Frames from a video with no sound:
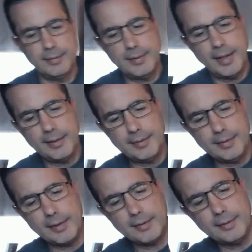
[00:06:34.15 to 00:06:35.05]
State
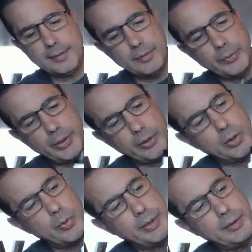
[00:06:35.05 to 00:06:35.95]
six, we are
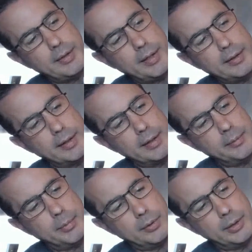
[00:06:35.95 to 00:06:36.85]
going to take the
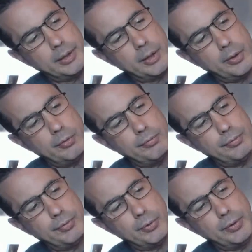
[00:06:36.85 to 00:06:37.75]
gimbal and go
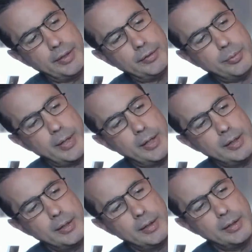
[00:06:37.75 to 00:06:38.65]
full this
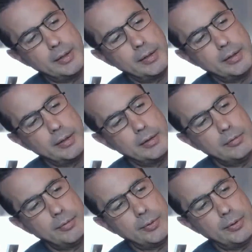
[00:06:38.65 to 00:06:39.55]
way,
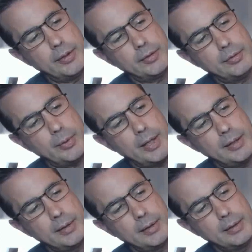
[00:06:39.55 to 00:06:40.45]
full this
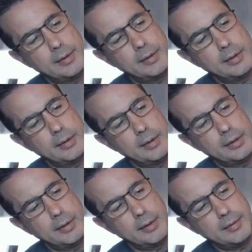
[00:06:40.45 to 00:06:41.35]
way,
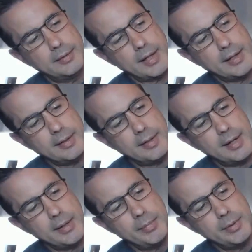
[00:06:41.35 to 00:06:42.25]
a second
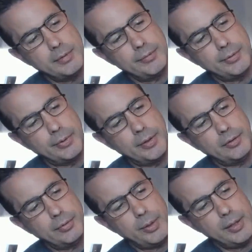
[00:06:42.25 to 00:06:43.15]
time, full
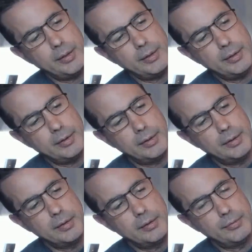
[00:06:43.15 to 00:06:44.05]
this way,
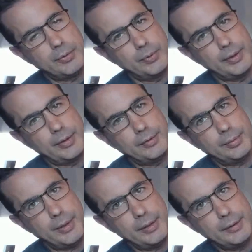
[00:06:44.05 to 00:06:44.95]
full this
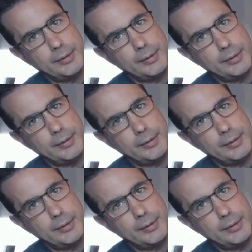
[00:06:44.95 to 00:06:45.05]
way.